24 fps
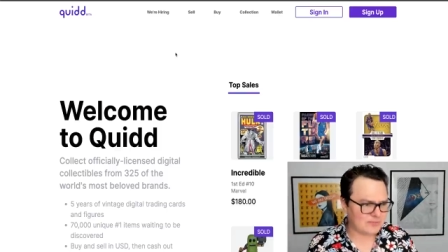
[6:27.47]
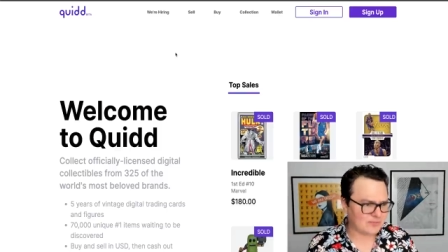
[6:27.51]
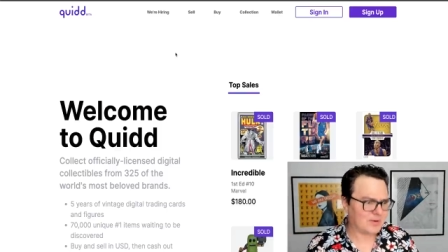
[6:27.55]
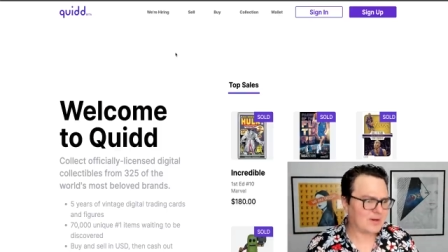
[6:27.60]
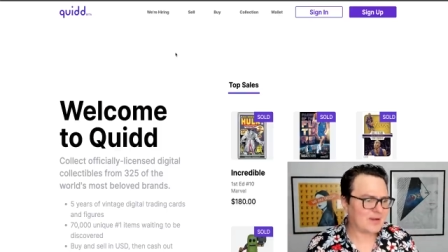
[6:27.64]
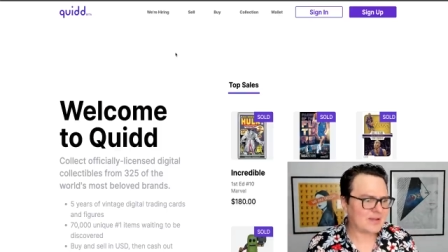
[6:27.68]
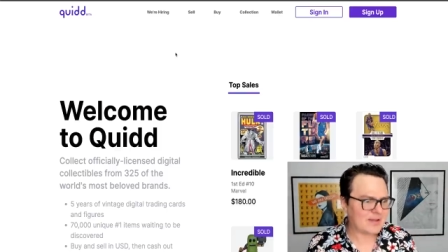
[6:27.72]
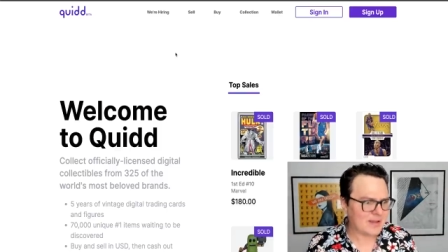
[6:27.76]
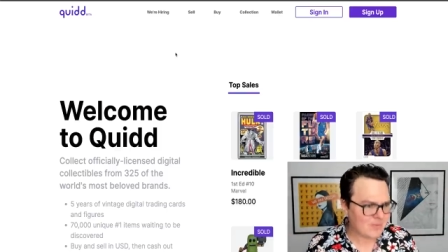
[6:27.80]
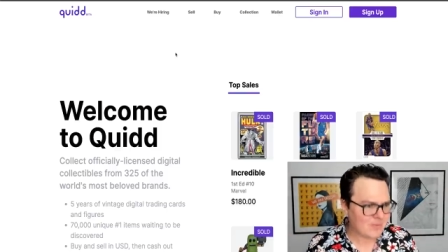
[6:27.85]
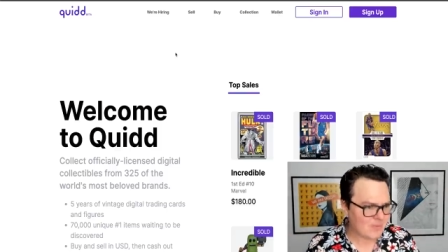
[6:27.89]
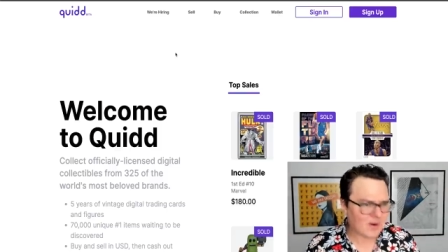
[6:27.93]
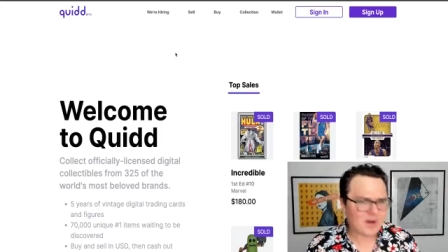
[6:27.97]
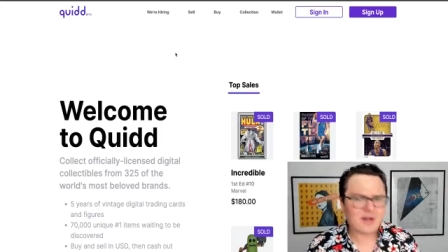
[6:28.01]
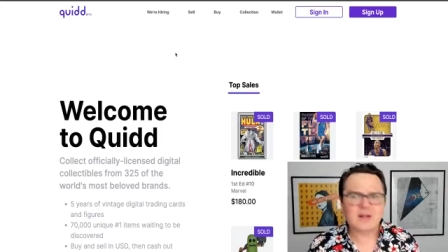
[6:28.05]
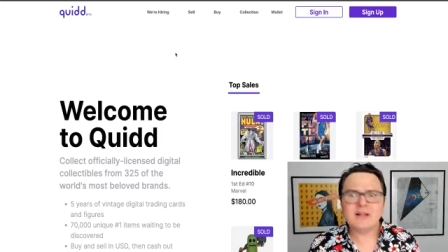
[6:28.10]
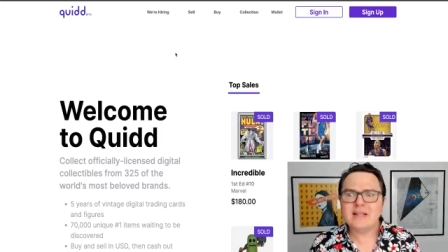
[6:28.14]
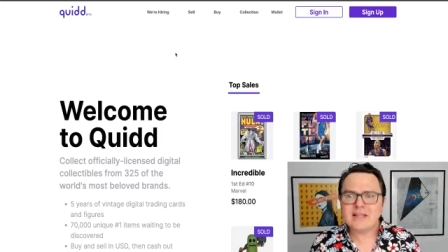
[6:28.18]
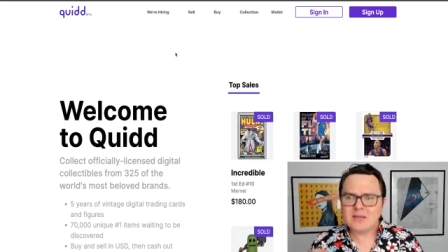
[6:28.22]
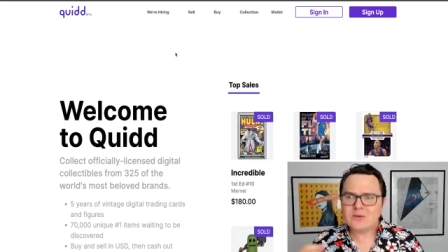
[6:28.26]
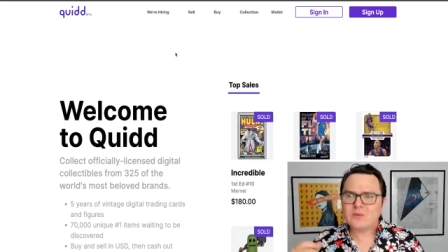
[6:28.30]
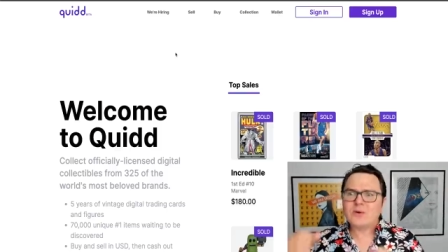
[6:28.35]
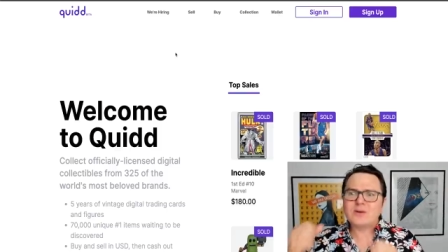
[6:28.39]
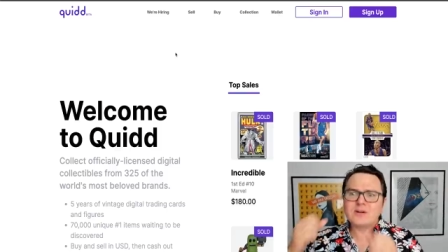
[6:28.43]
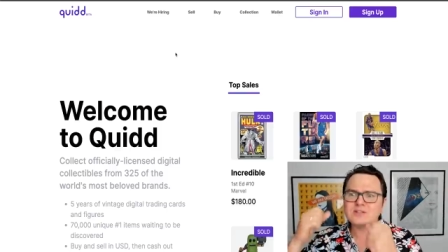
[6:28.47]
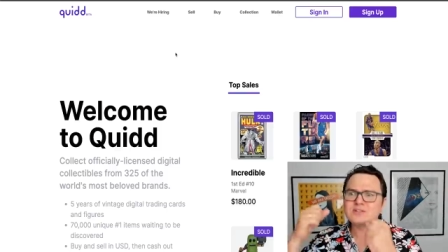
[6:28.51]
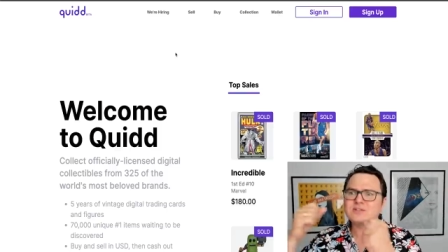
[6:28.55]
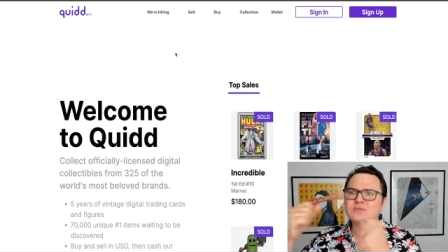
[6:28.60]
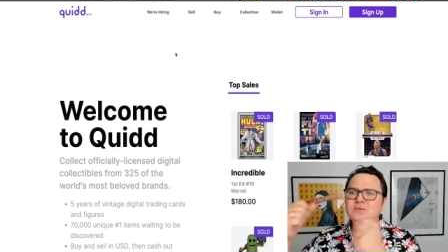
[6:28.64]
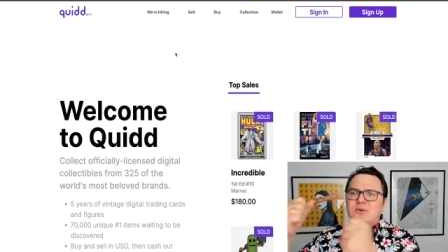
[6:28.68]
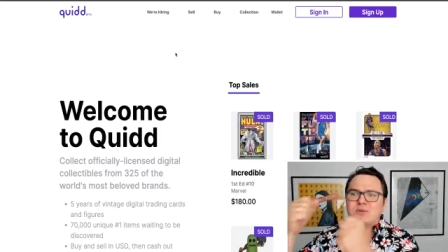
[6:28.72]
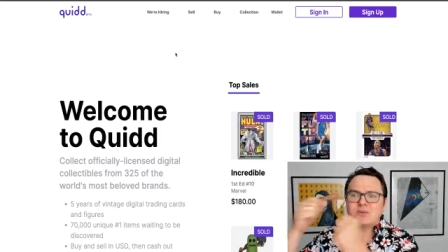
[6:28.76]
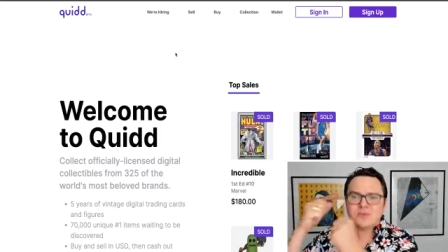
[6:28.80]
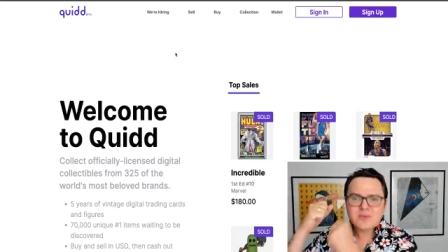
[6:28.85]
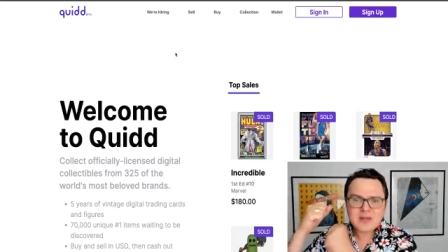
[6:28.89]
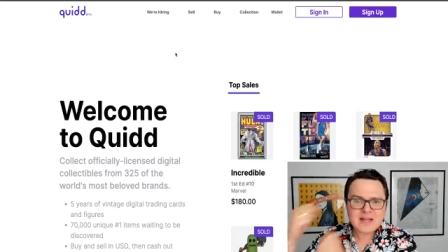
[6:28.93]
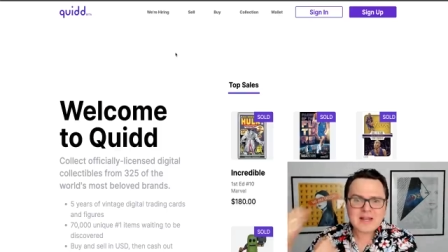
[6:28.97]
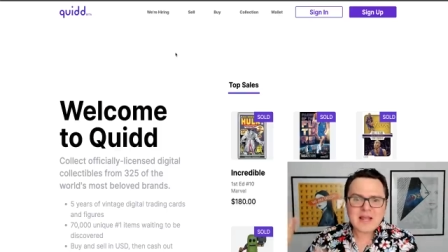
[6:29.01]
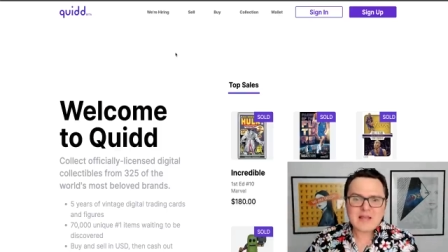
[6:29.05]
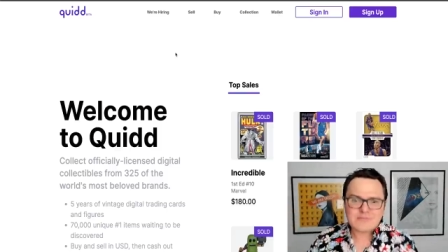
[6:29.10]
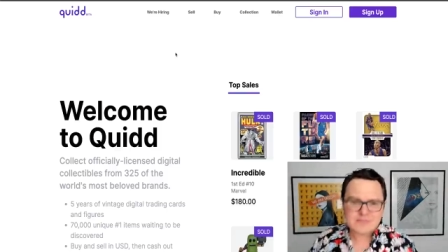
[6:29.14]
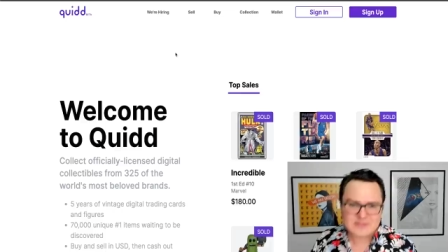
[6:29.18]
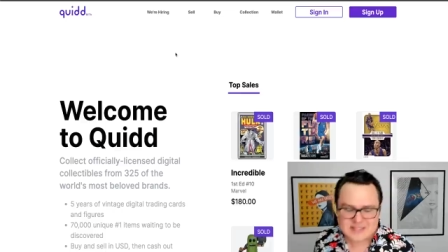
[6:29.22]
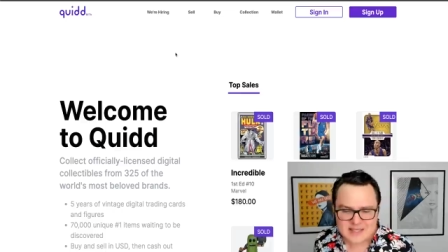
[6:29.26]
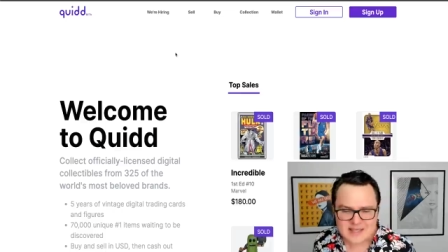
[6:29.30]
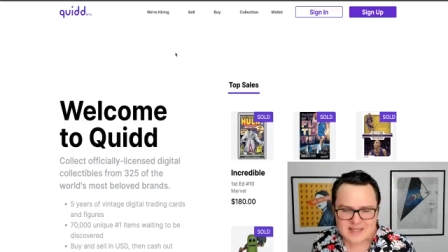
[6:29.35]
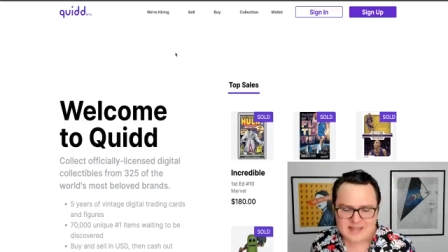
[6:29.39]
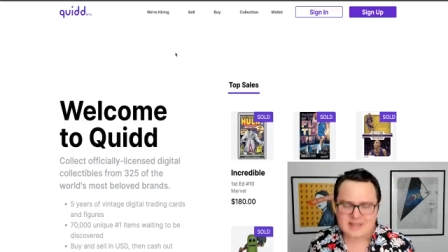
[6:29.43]
freaking wallet in order to store their
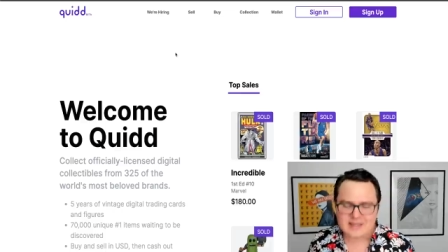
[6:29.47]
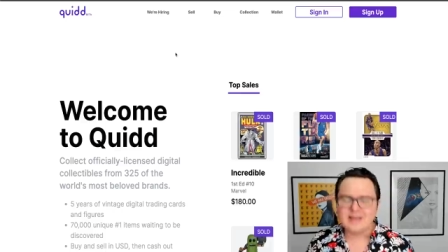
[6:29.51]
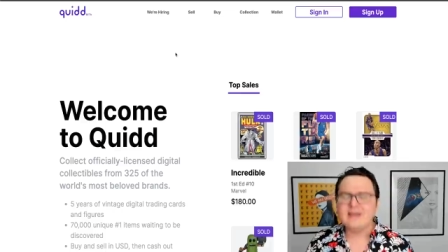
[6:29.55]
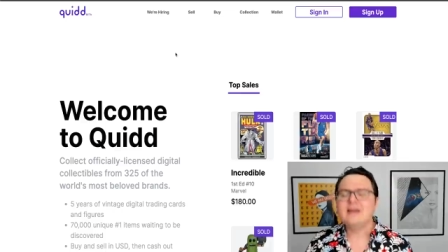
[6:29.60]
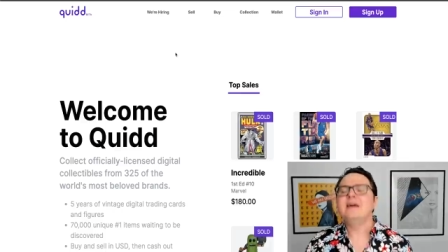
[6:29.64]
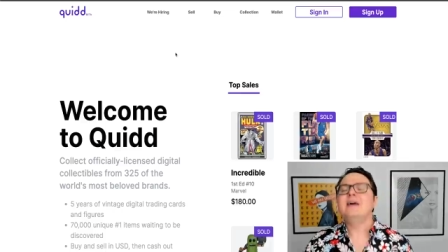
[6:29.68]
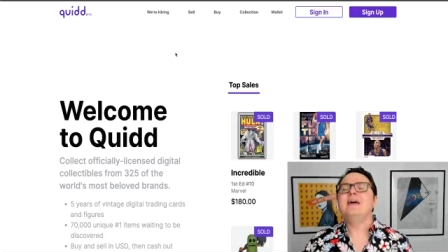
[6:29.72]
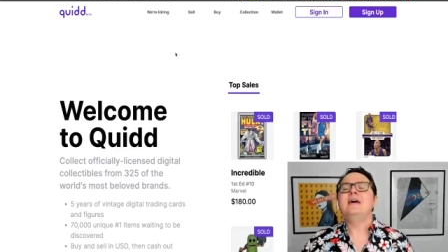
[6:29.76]
NFT.